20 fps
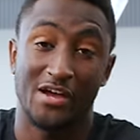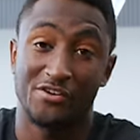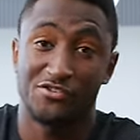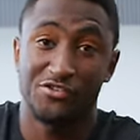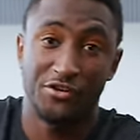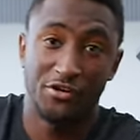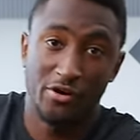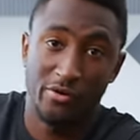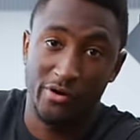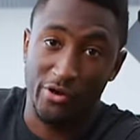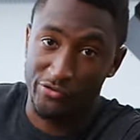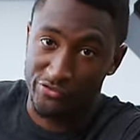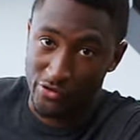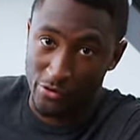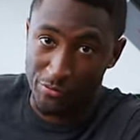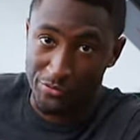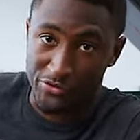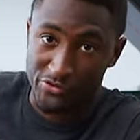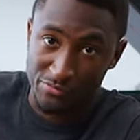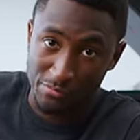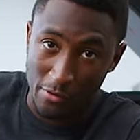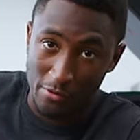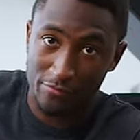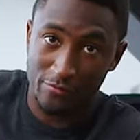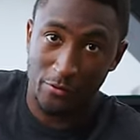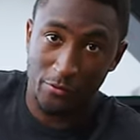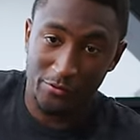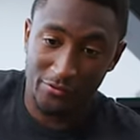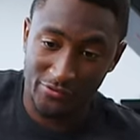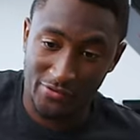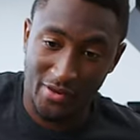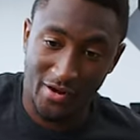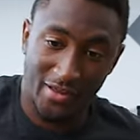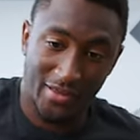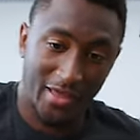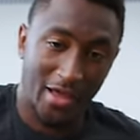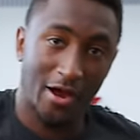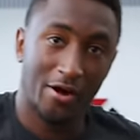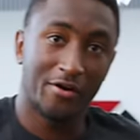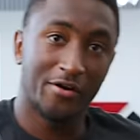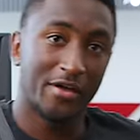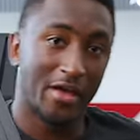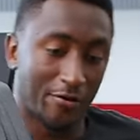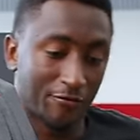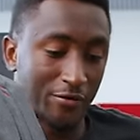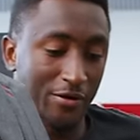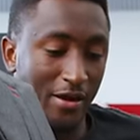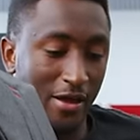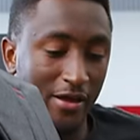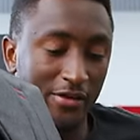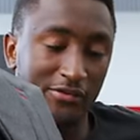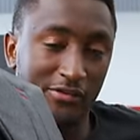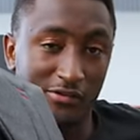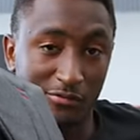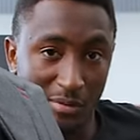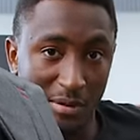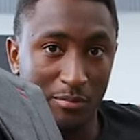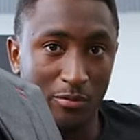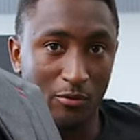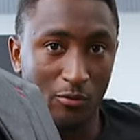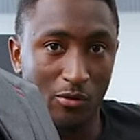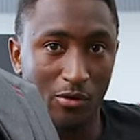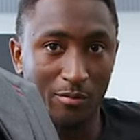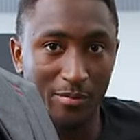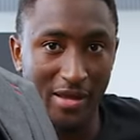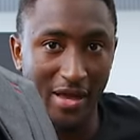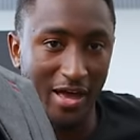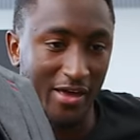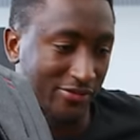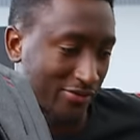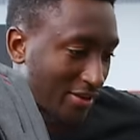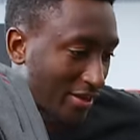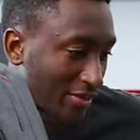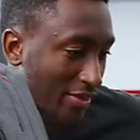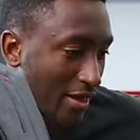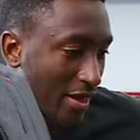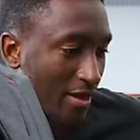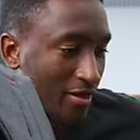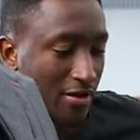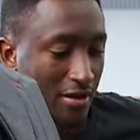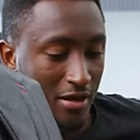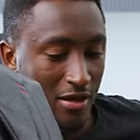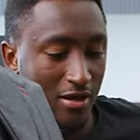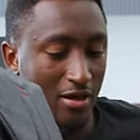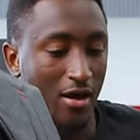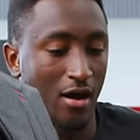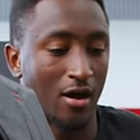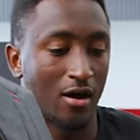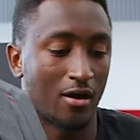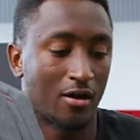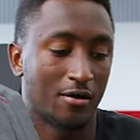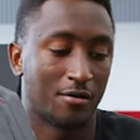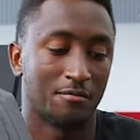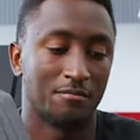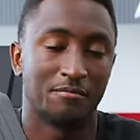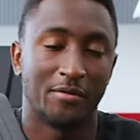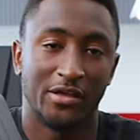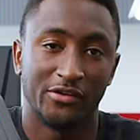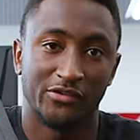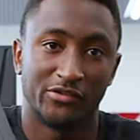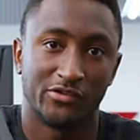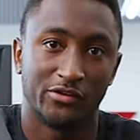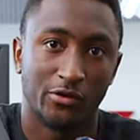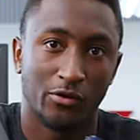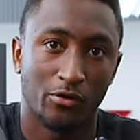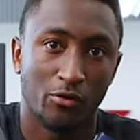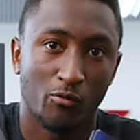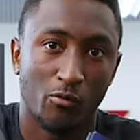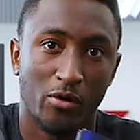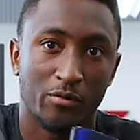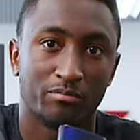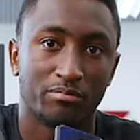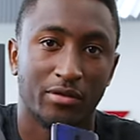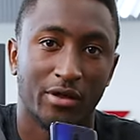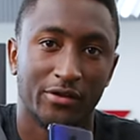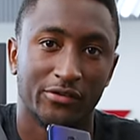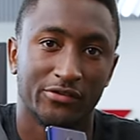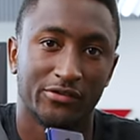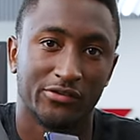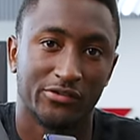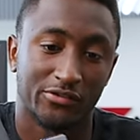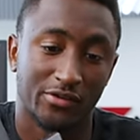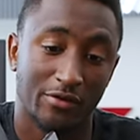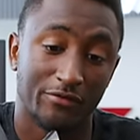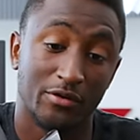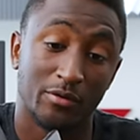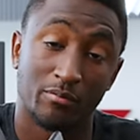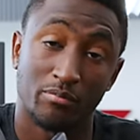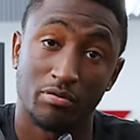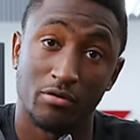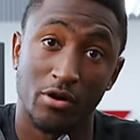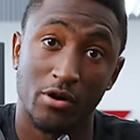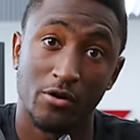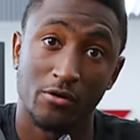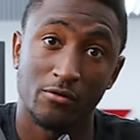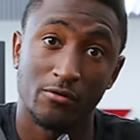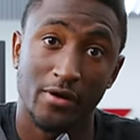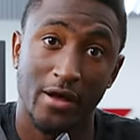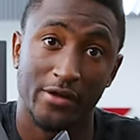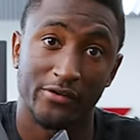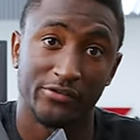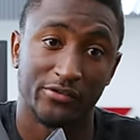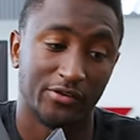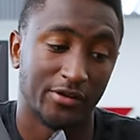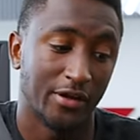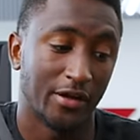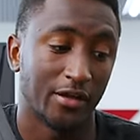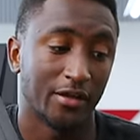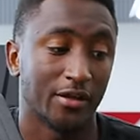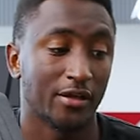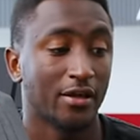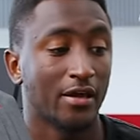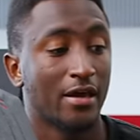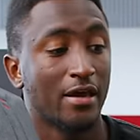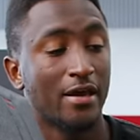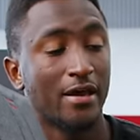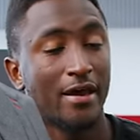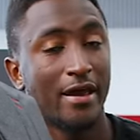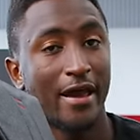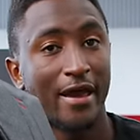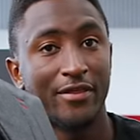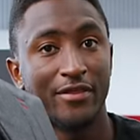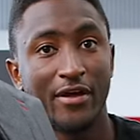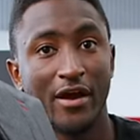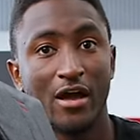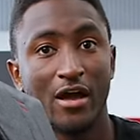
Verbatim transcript: Actually, you know what? I'll start with the smartphones that I carry every day since people will be asking that. Um, it's still the OnePlus 7 Pro as the daily, and the